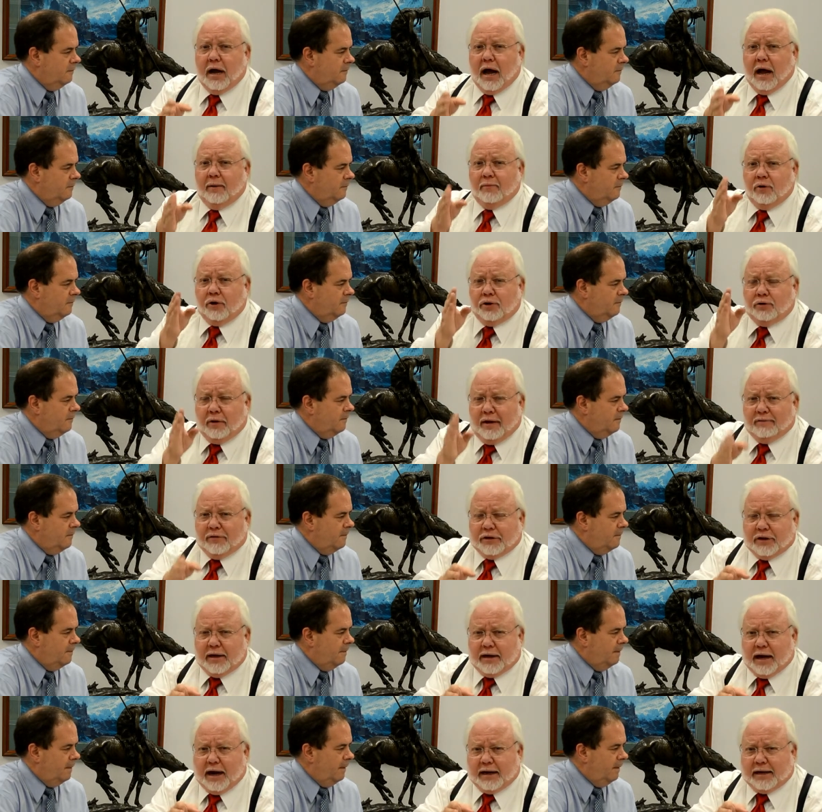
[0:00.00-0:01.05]
Speaker 1: I'm going to do
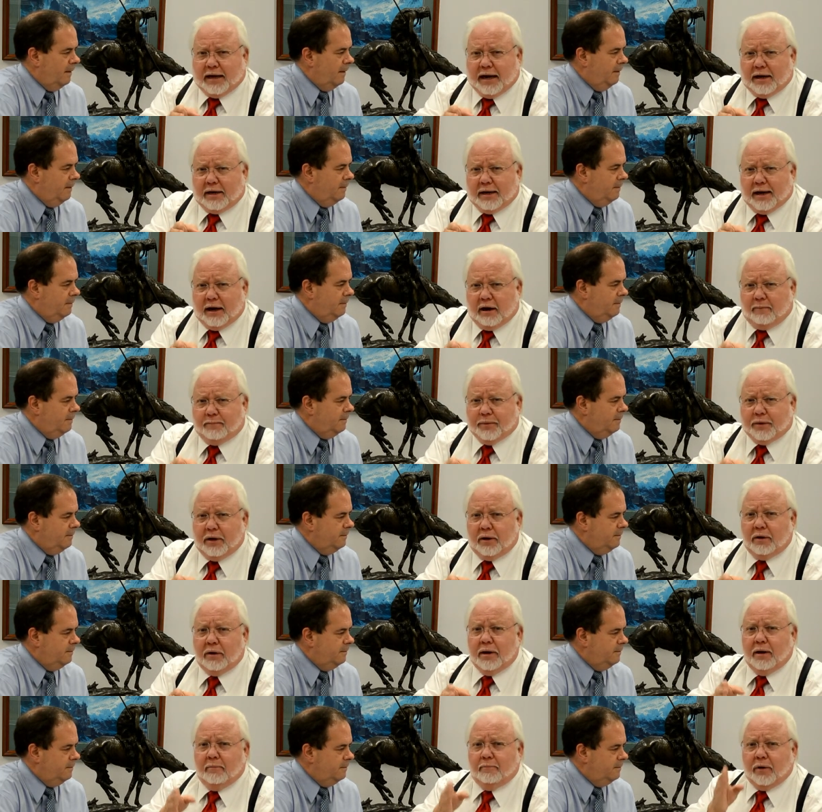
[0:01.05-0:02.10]
everything I can to help
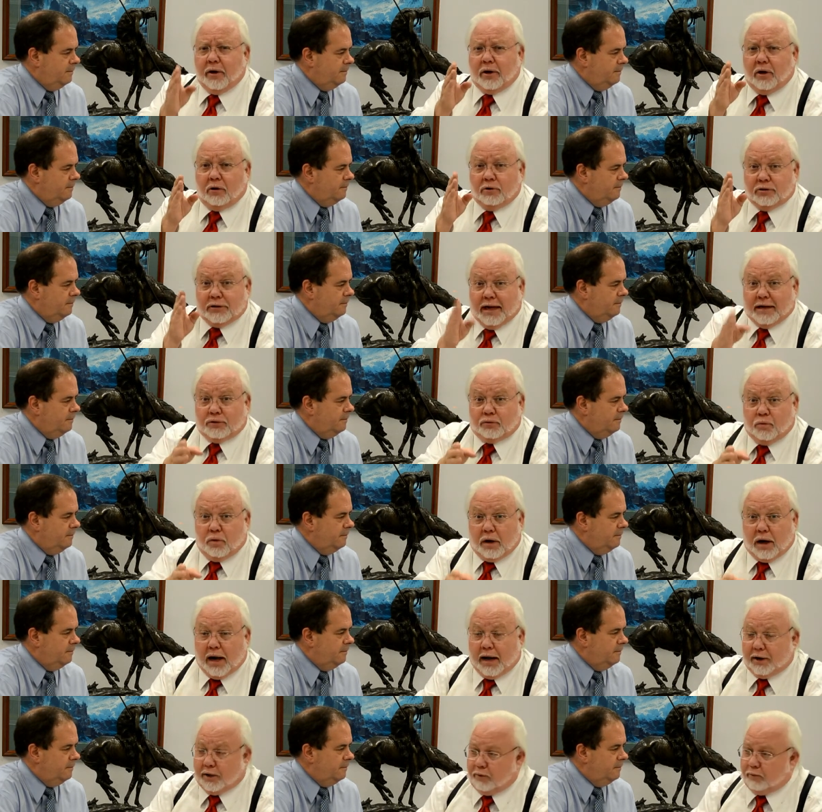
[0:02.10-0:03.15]
you because that's
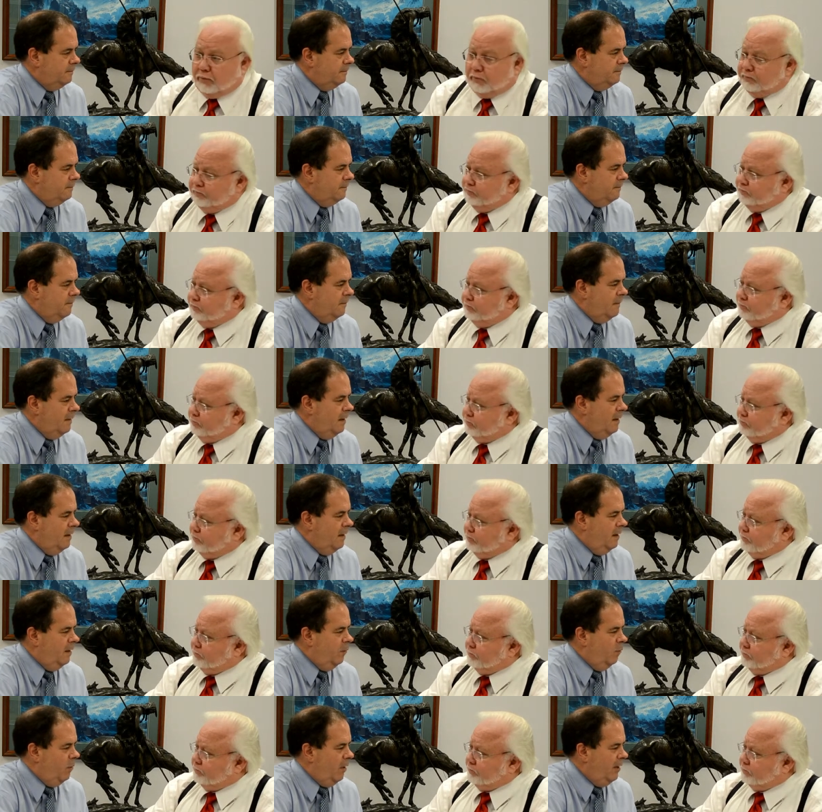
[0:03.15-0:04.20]
what I do.
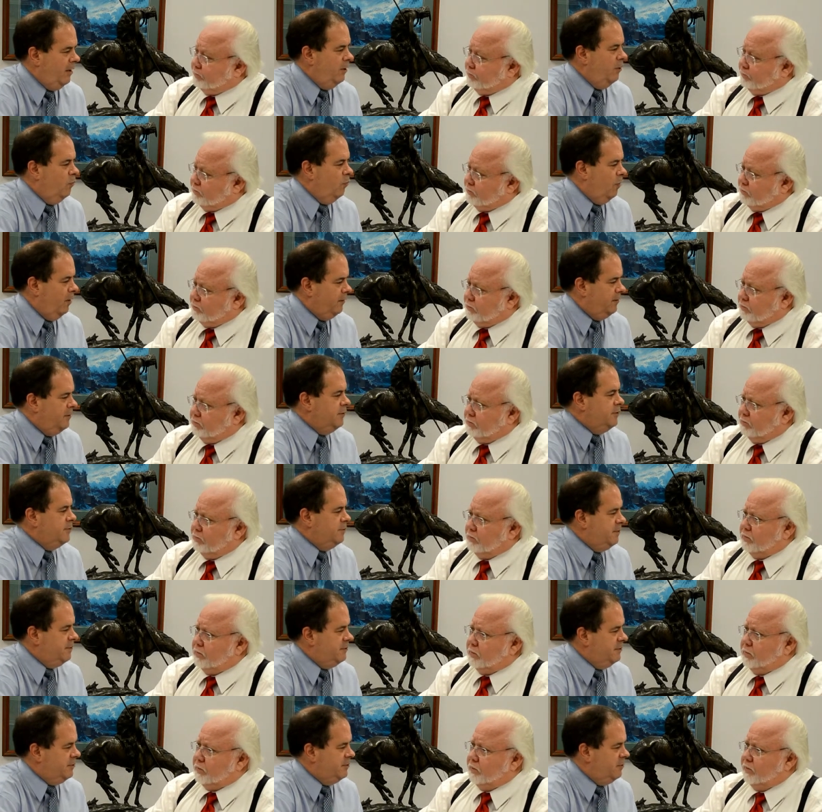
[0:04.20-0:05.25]
Now, why do you want this
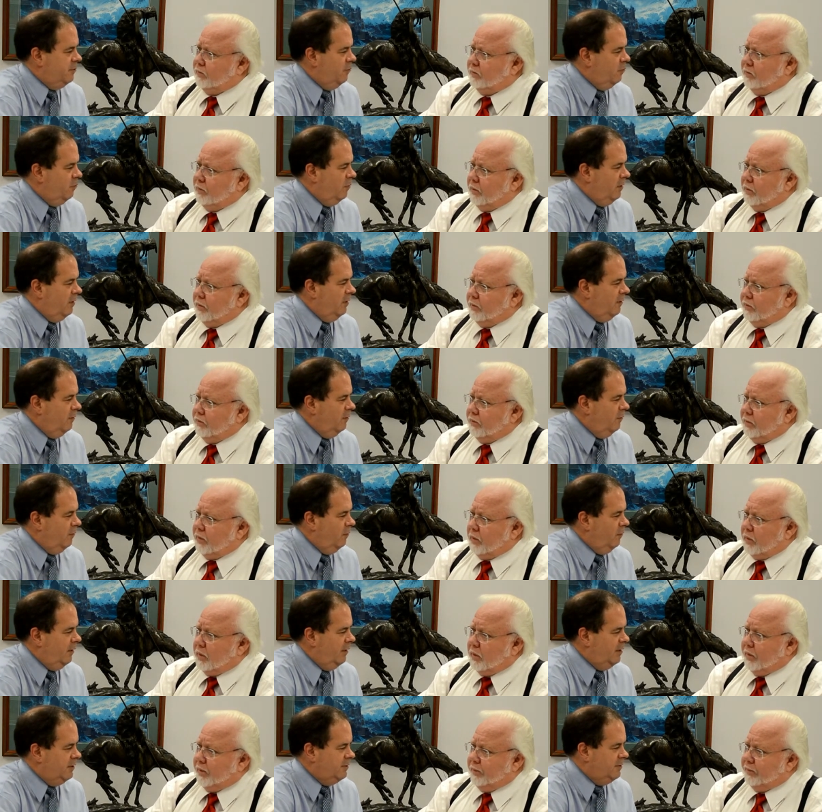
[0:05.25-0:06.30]
position? What
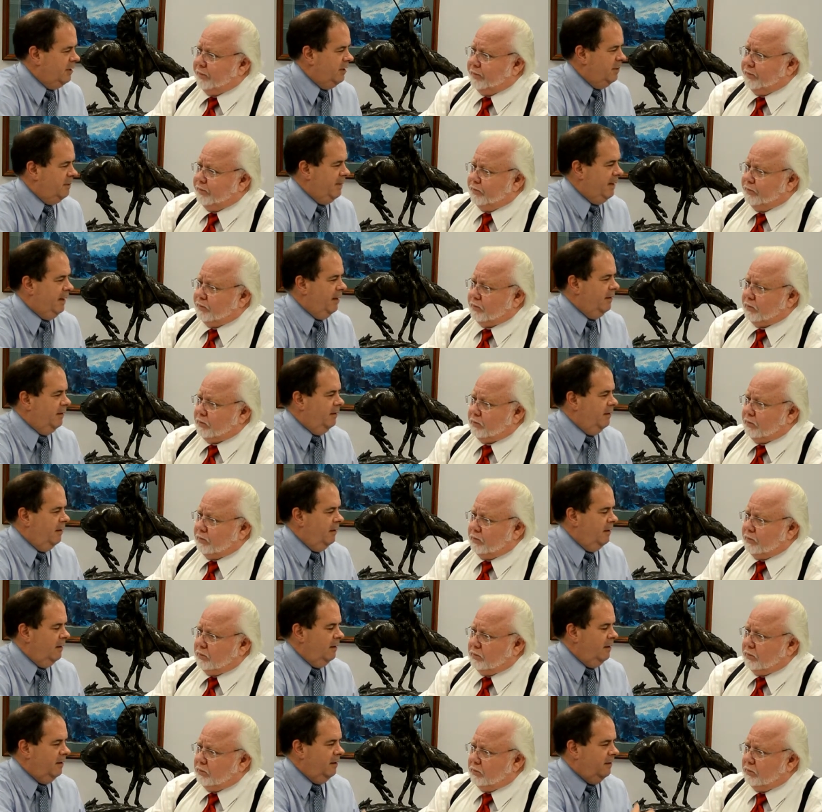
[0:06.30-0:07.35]
Speaker 2: What is it about
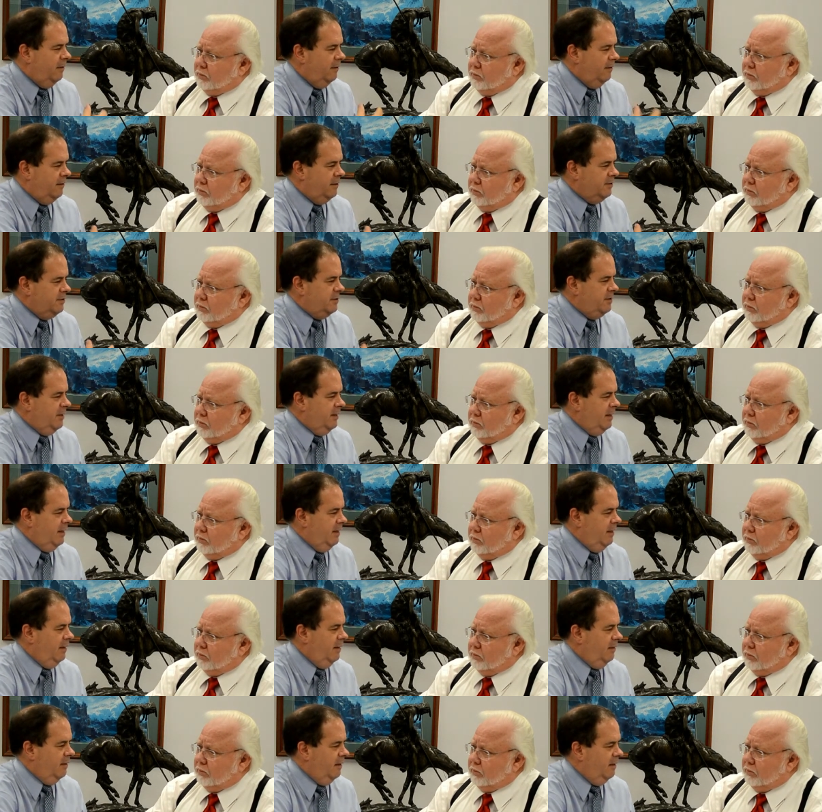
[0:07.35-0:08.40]
this
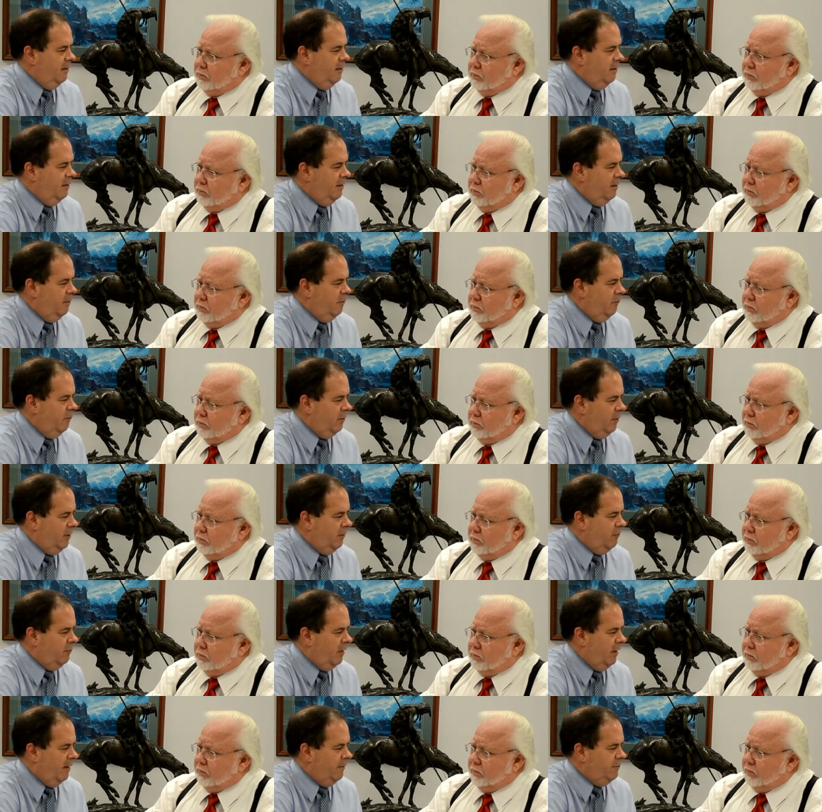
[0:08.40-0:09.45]
city that, that really
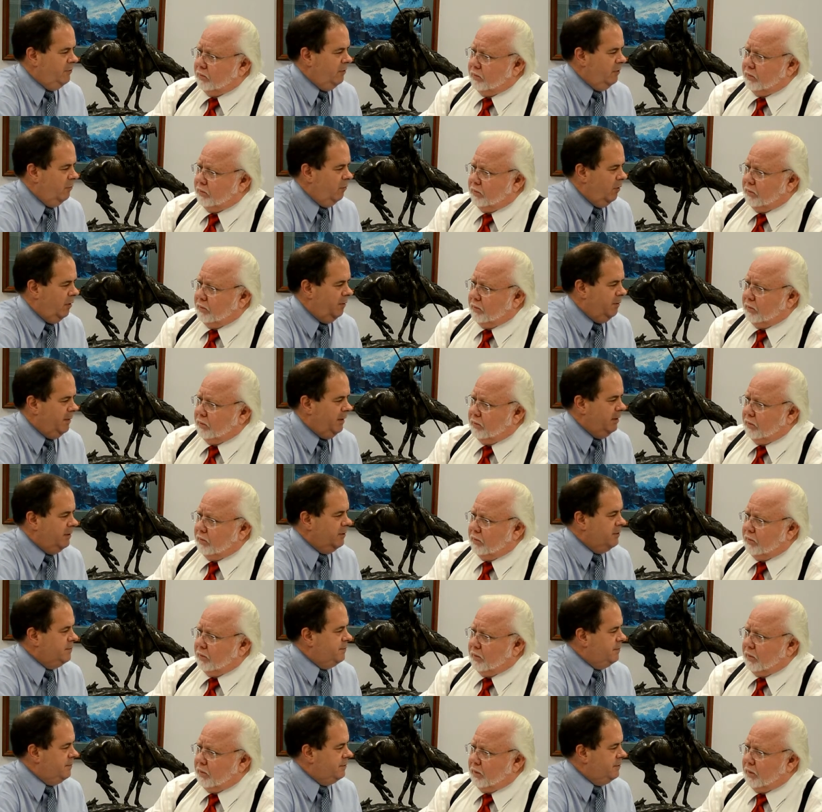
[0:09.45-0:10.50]
drives you to want to be in
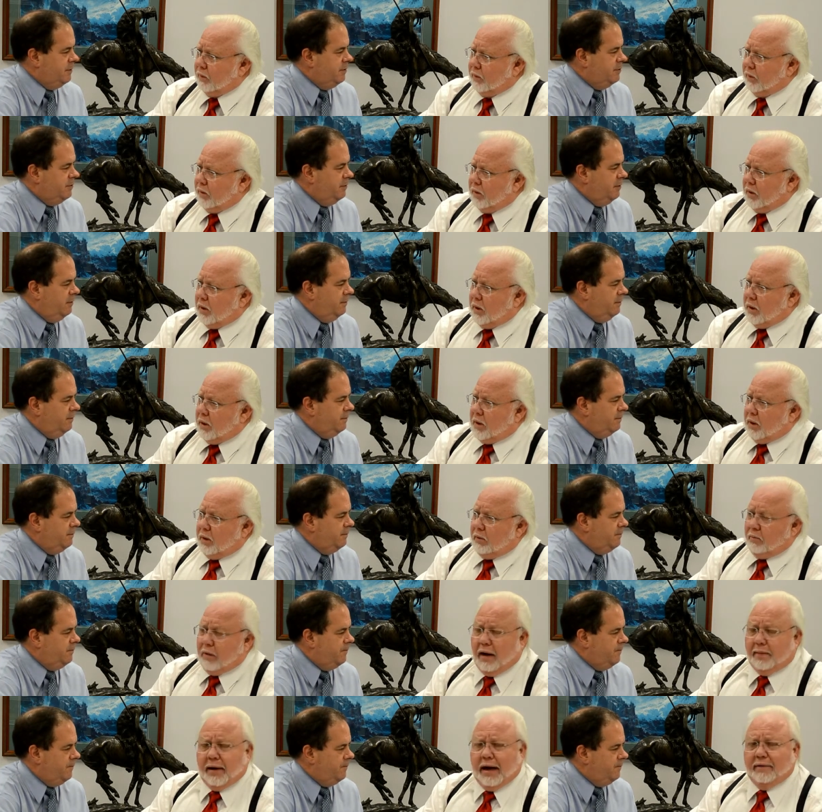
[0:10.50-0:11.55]
this position?
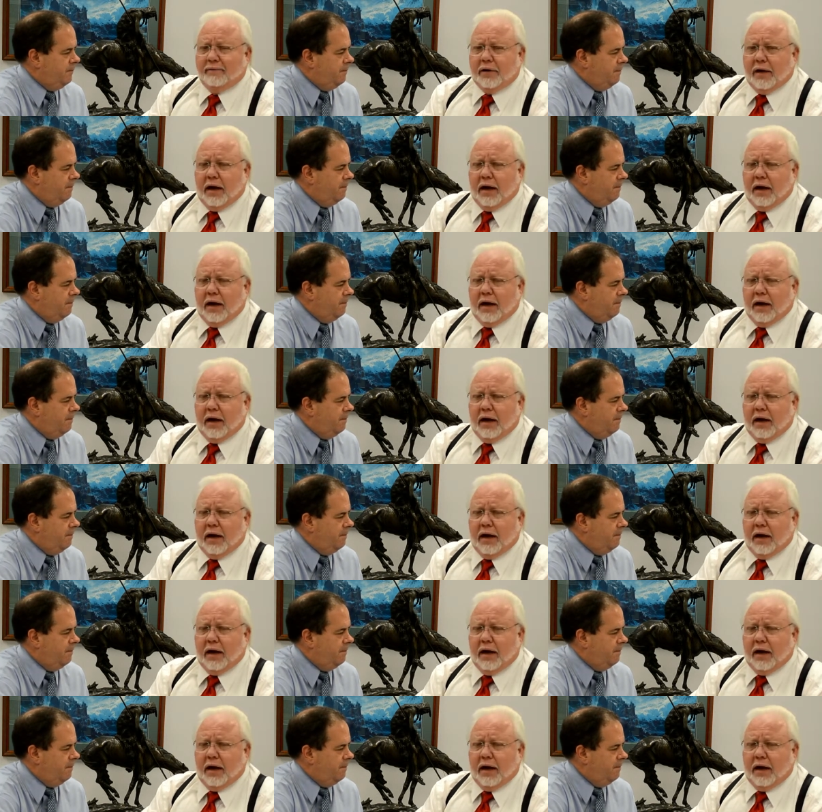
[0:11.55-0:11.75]
Speaker 1: Bob, I've